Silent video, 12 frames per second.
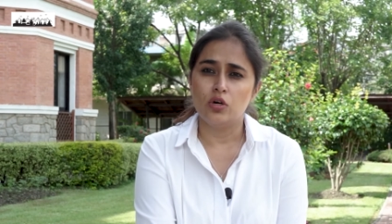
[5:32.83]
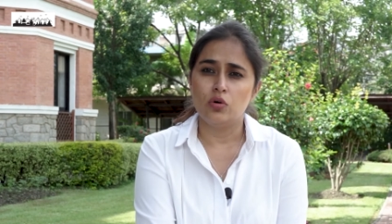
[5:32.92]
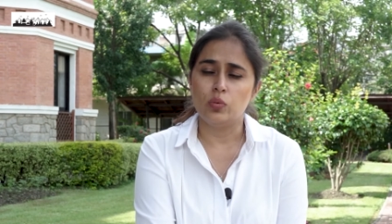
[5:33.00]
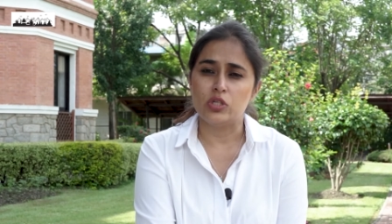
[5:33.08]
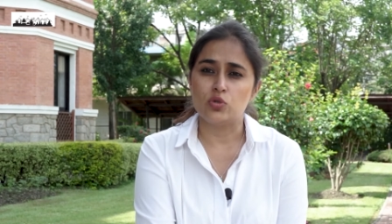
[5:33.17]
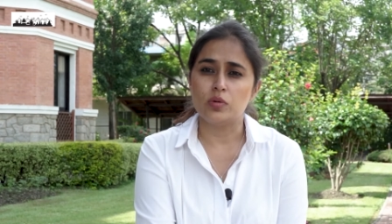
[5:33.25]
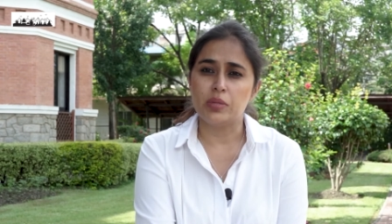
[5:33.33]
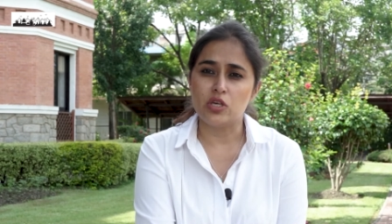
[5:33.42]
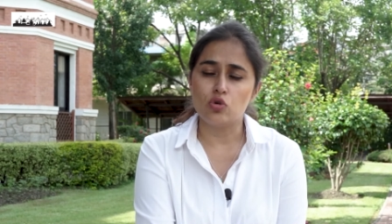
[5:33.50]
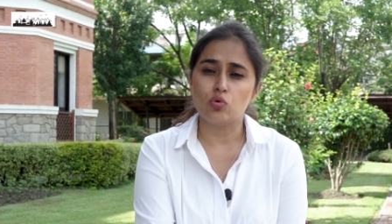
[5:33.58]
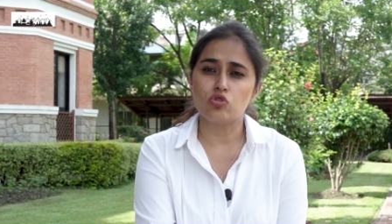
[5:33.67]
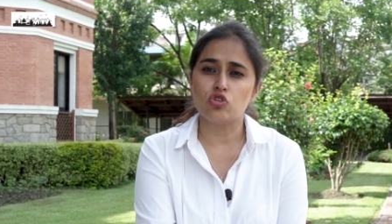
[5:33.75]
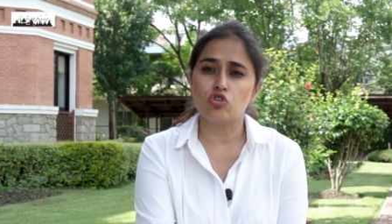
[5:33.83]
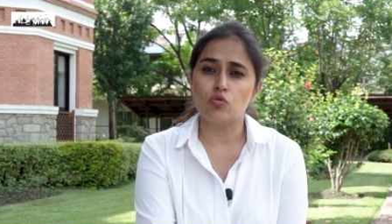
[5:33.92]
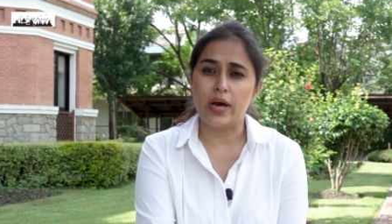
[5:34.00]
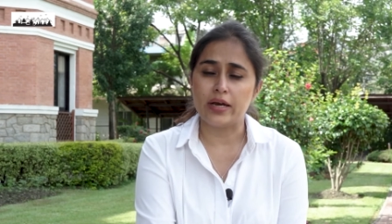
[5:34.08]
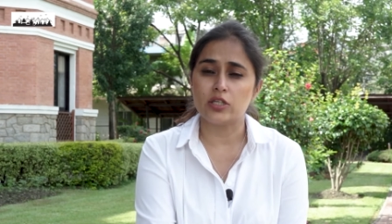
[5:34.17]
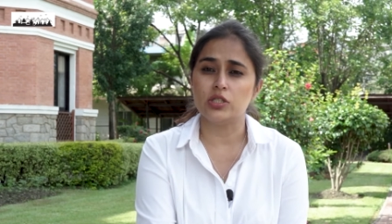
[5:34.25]
which will be used to,
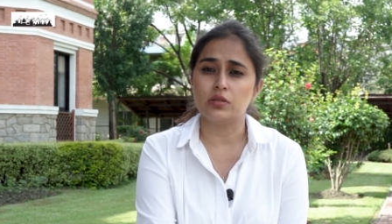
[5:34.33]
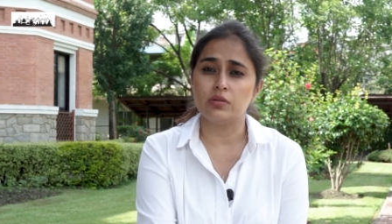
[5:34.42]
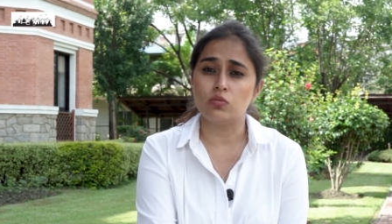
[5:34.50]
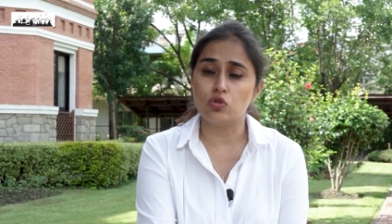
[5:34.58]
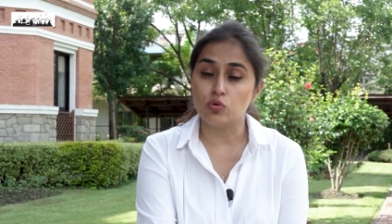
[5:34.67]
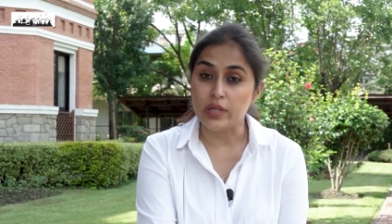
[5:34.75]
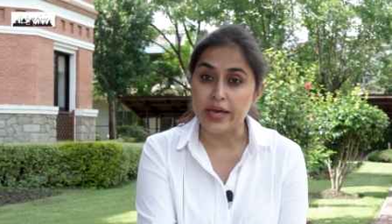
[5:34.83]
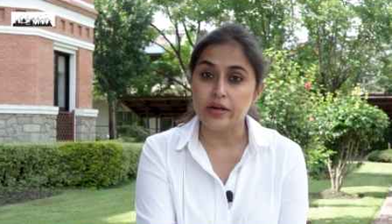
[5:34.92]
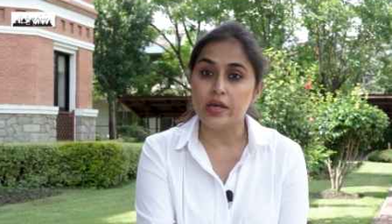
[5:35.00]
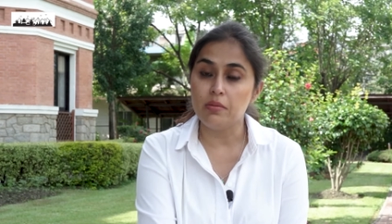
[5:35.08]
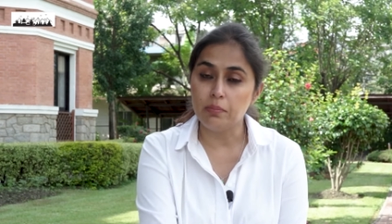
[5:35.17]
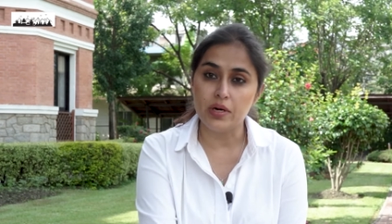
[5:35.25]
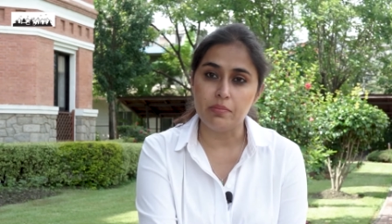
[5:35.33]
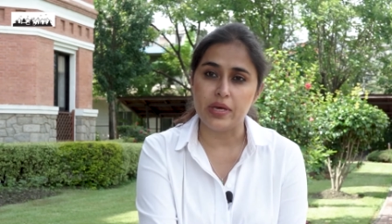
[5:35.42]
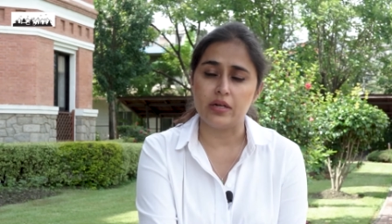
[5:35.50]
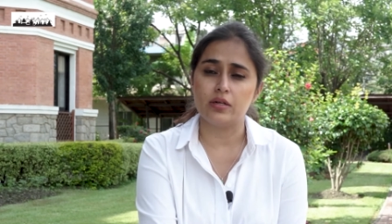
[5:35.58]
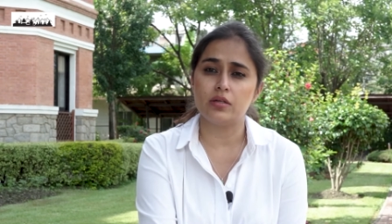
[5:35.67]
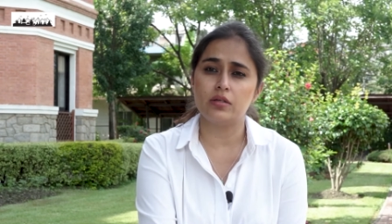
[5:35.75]
action, to then
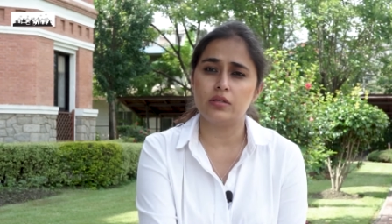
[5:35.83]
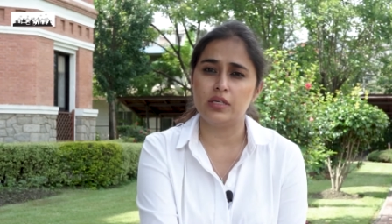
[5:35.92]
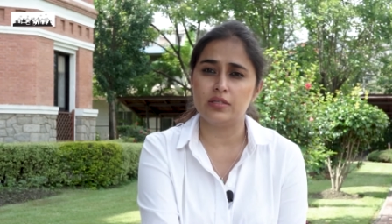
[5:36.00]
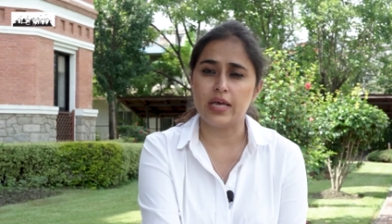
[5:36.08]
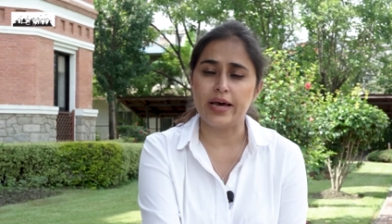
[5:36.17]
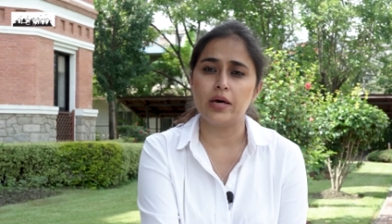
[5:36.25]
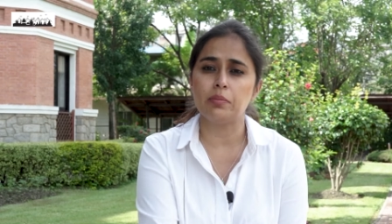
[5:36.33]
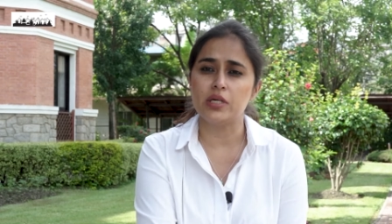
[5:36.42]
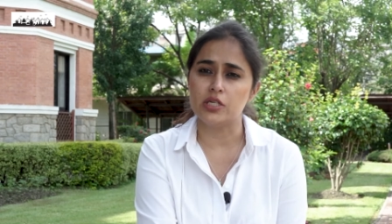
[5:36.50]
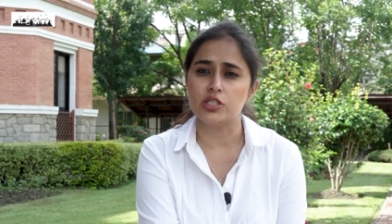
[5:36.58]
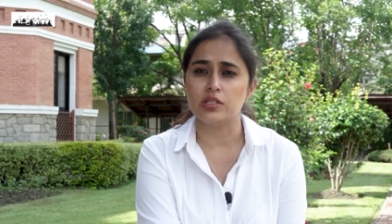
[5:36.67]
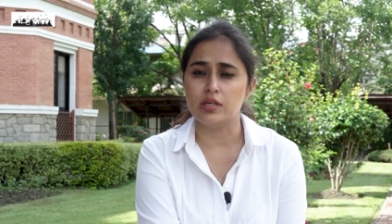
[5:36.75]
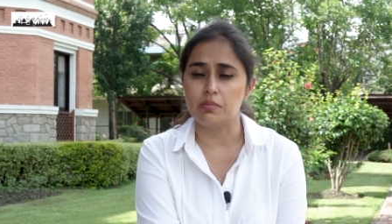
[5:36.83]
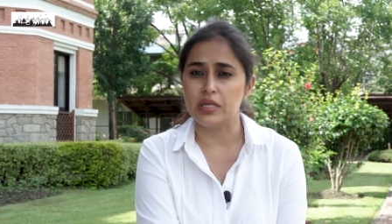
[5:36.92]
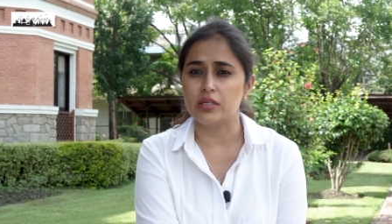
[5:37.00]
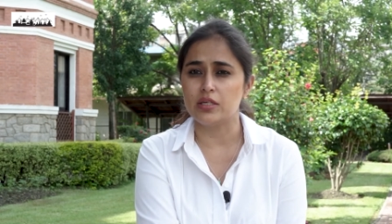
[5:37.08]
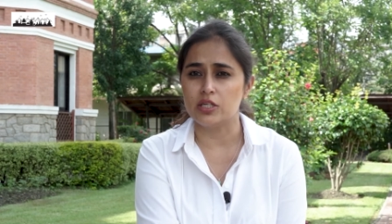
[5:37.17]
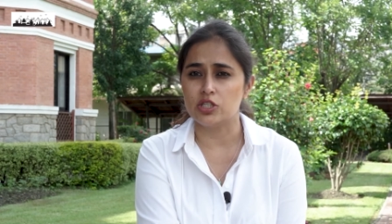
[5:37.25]
implement these adaptation and
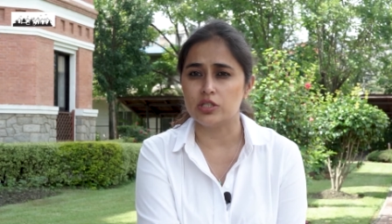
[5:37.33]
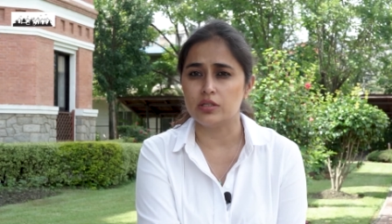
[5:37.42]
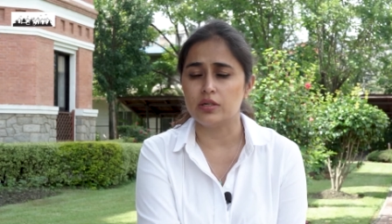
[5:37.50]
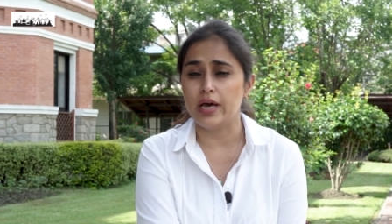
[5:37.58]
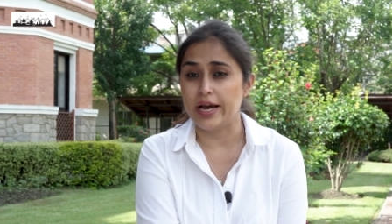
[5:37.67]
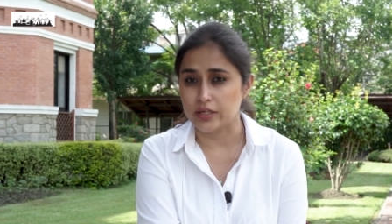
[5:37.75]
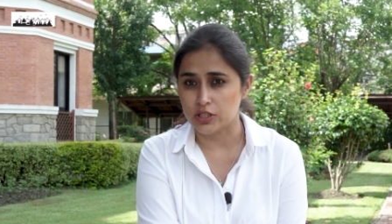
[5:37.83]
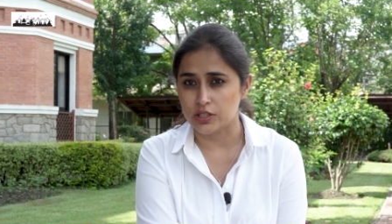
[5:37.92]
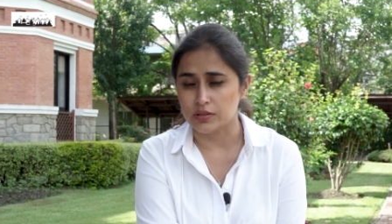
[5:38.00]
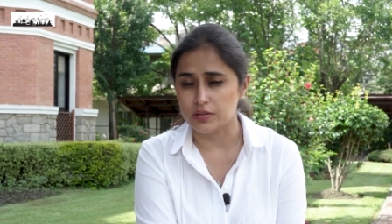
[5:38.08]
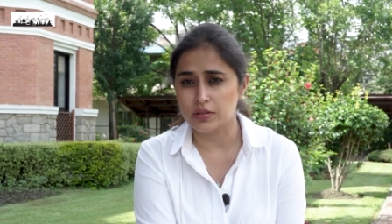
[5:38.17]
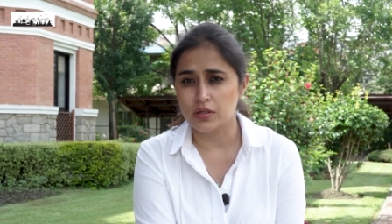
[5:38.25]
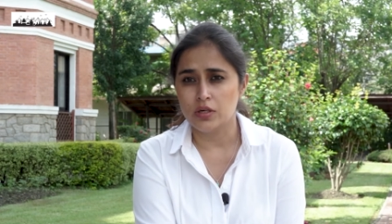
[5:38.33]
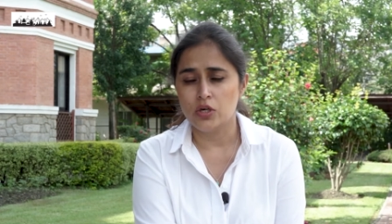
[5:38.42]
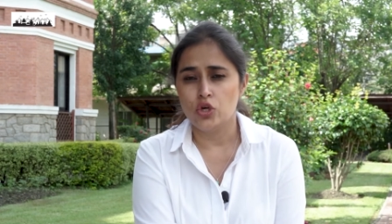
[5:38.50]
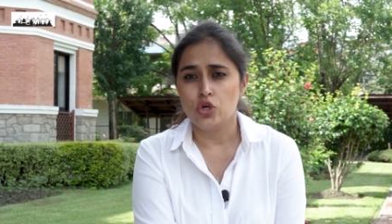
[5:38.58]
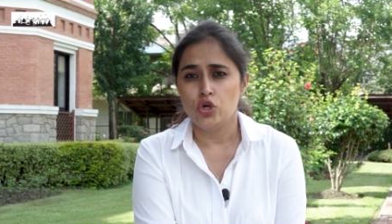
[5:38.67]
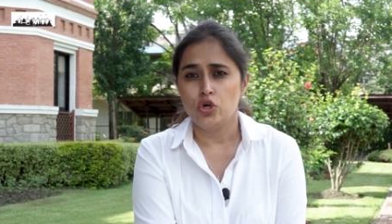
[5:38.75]
mitigation actions.
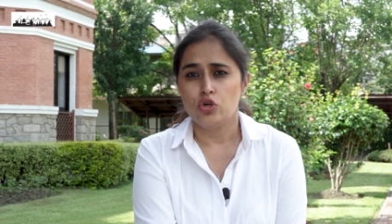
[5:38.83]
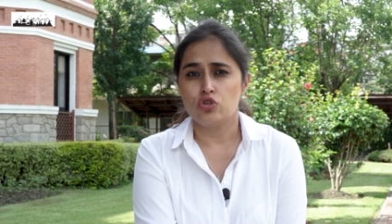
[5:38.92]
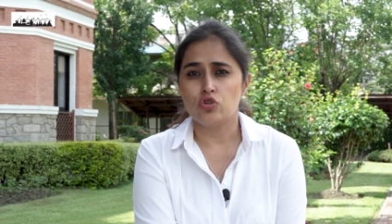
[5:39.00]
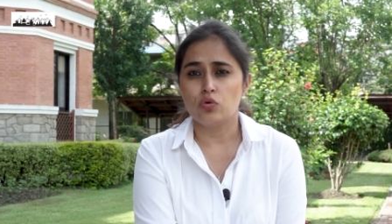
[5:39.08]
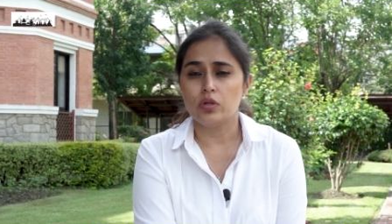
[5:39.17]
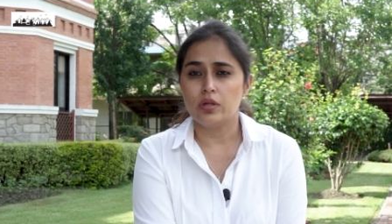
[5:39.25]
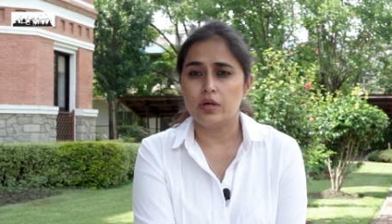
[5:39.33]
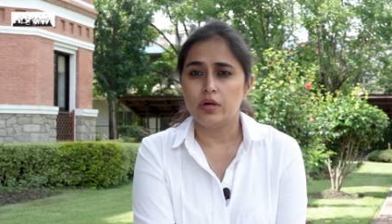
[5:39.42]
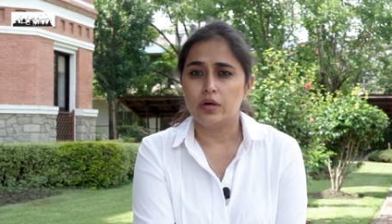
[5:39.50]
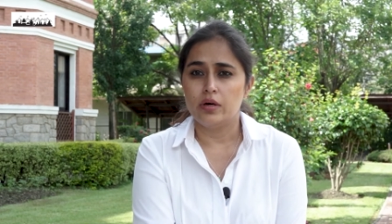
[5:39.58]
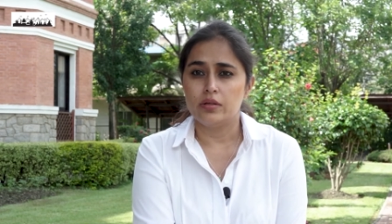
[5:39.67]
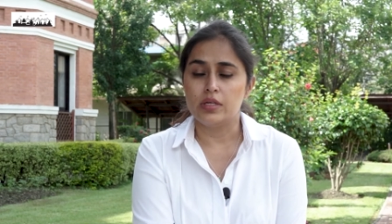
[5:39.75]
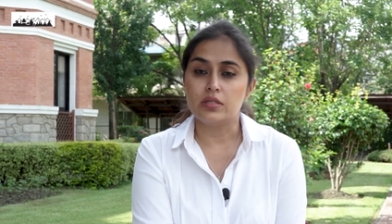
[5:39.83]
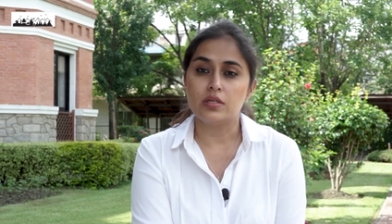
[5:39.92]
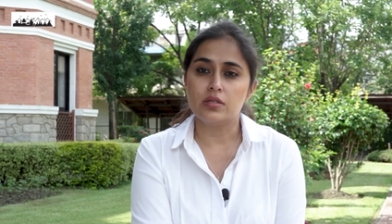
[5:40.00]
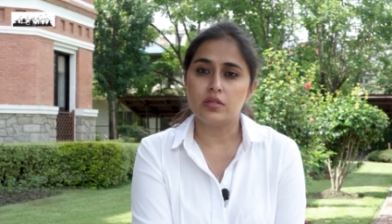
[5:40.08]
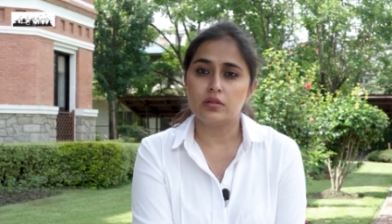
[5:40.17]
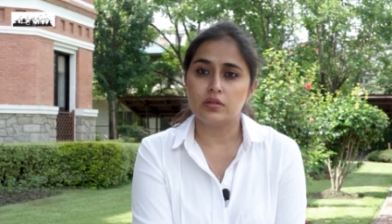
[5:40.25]
So this
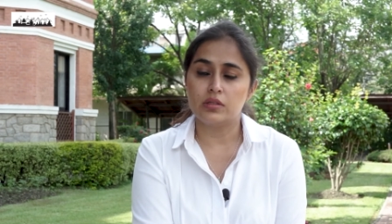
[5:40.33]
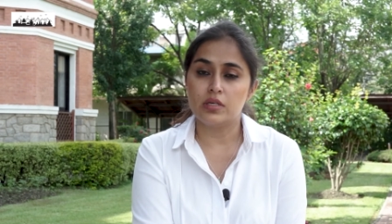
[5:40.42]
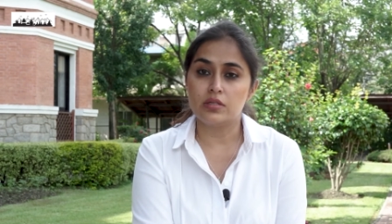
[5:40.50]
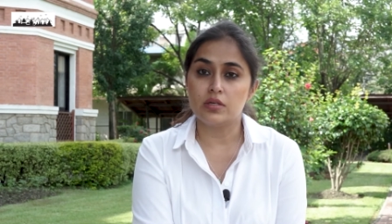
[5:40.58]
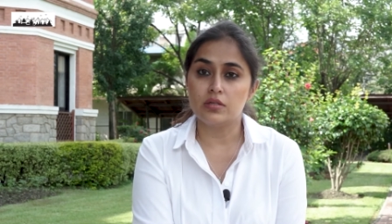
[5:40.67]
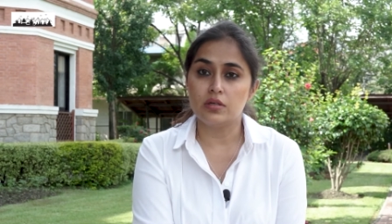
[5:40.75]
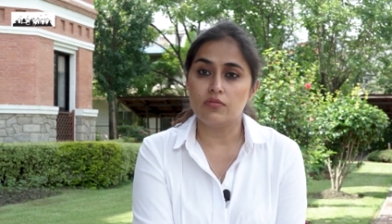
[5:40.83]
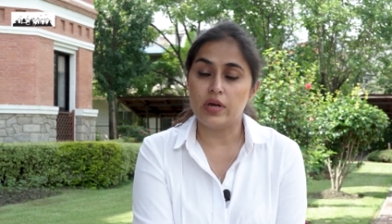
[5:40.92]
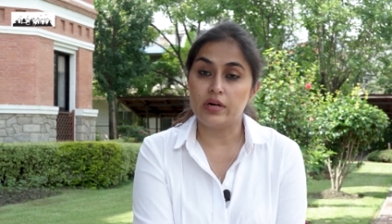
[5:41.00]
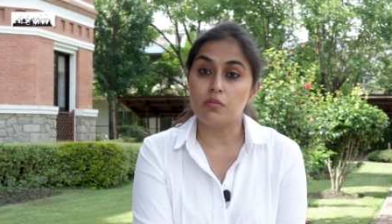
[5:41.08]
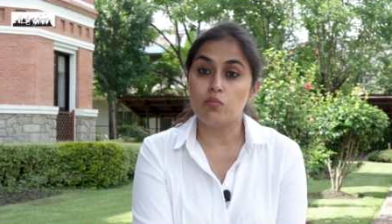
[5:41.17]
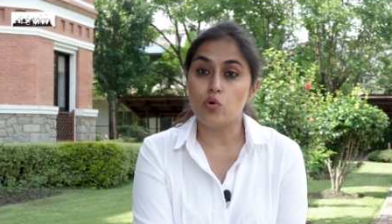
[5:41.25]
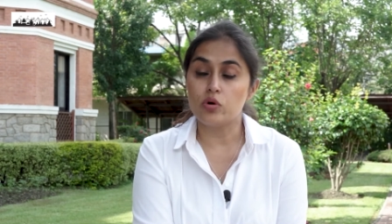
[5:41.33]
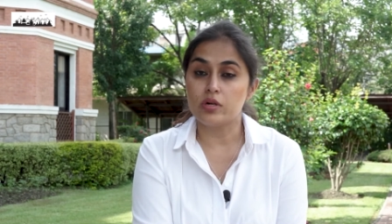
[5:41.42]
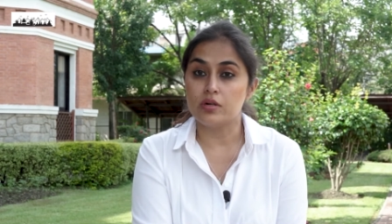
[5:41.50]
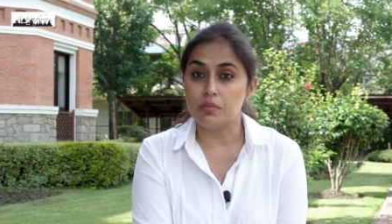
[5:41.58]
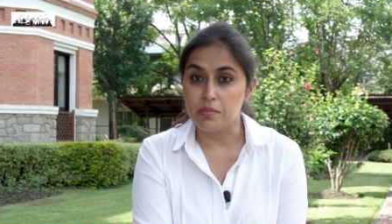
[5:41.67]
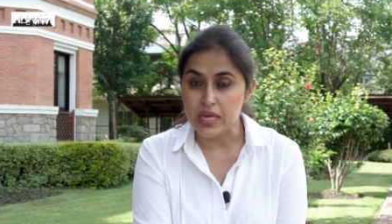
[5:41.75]
is a, this is a very
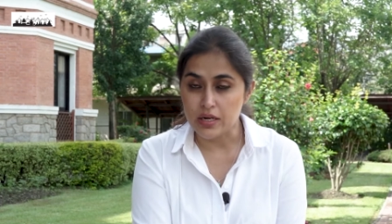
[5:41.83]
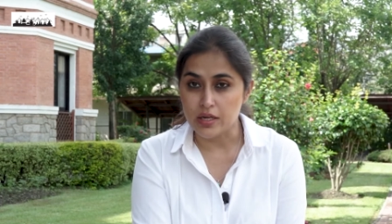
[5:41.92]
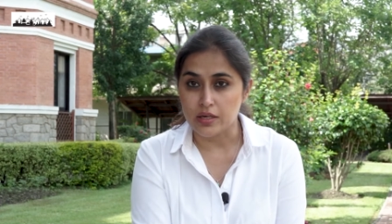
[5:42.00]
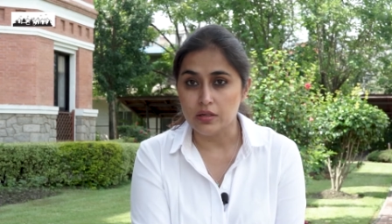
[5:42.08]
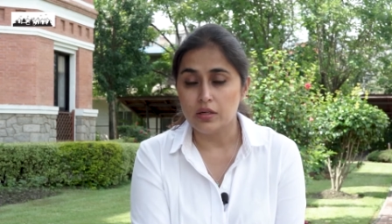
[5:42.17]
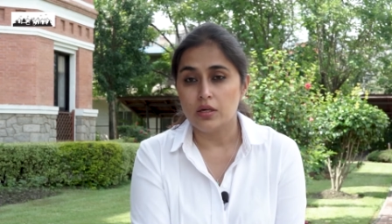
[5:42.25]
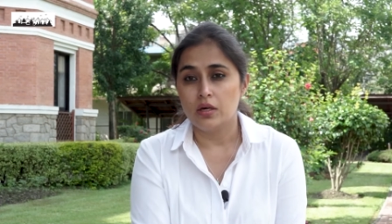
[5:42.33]
important meeting